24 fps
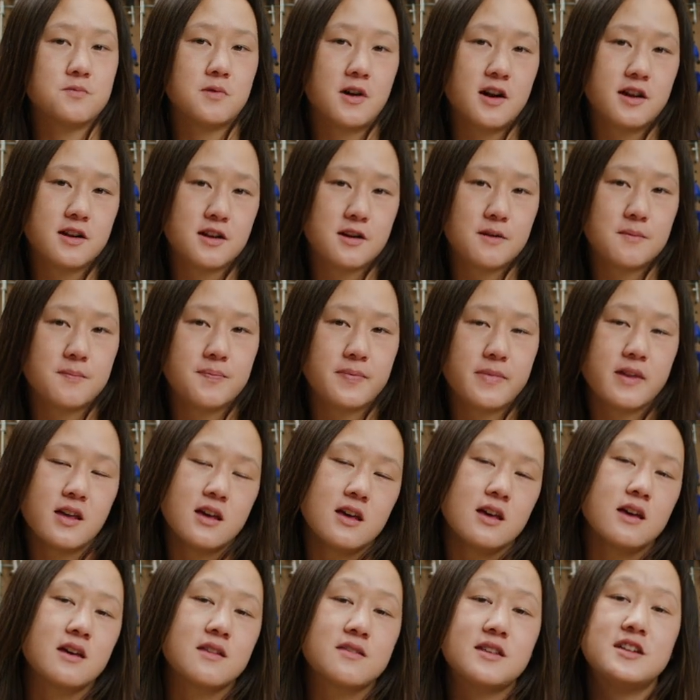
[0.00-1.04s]
water.
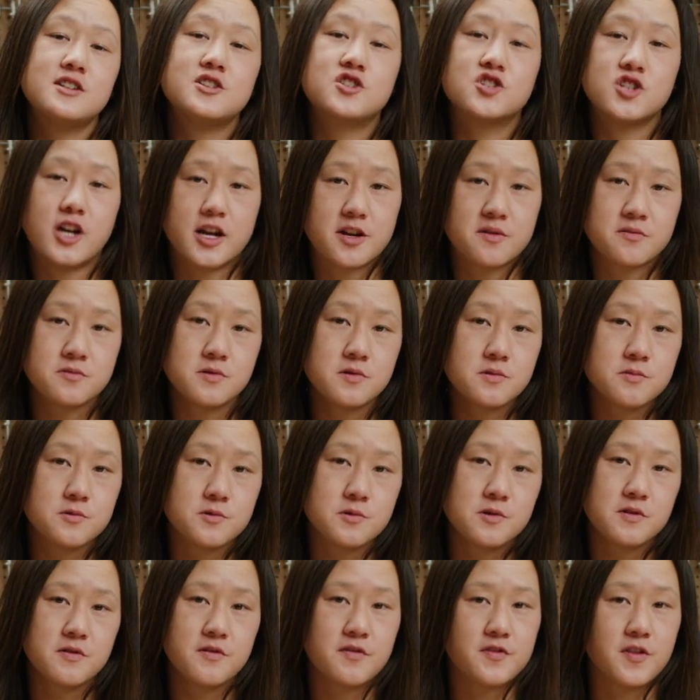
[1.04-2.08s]
The general
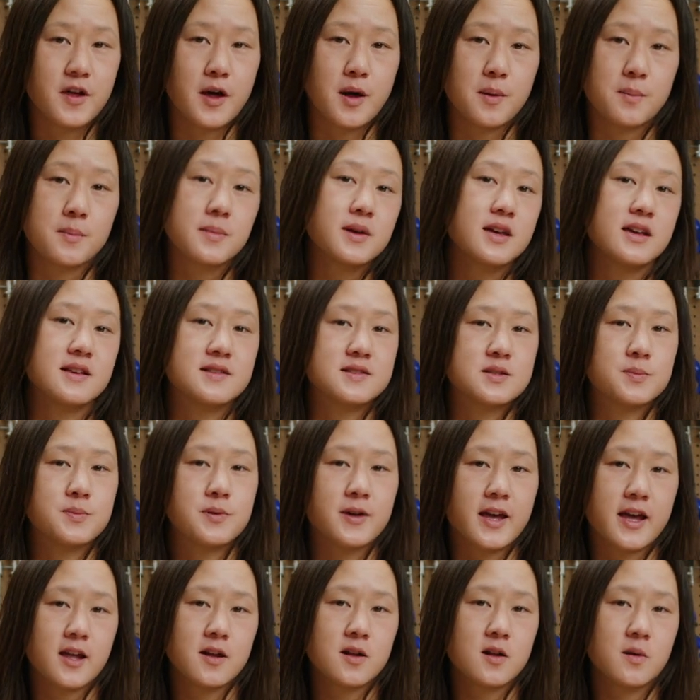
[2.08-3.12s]
rule of thumb is to
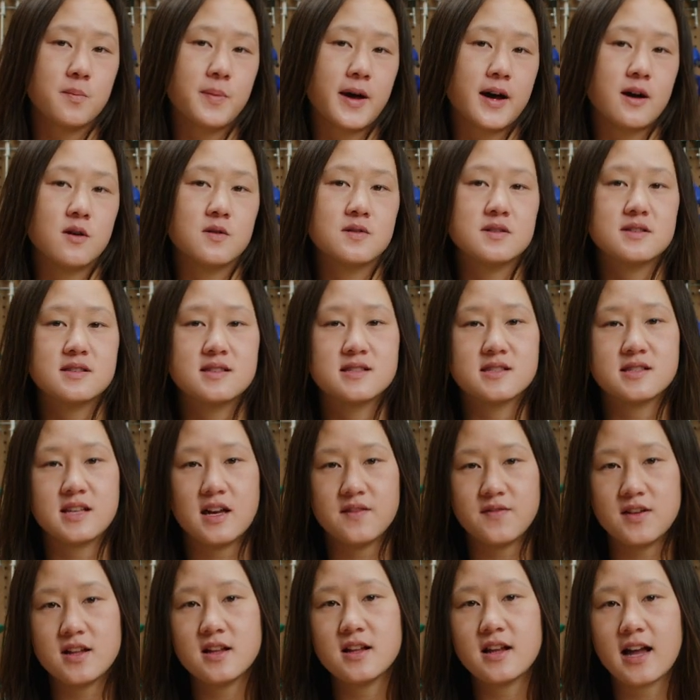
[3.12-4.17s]
plan on about
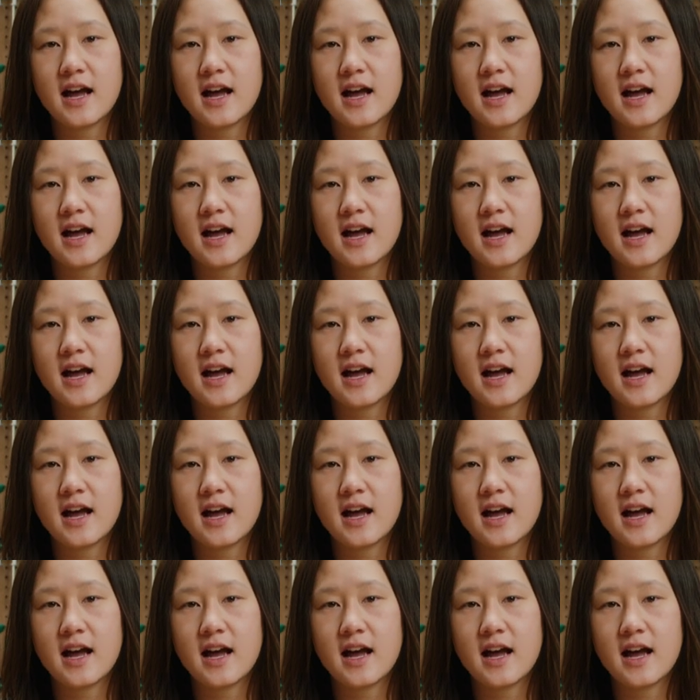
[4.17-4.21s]
7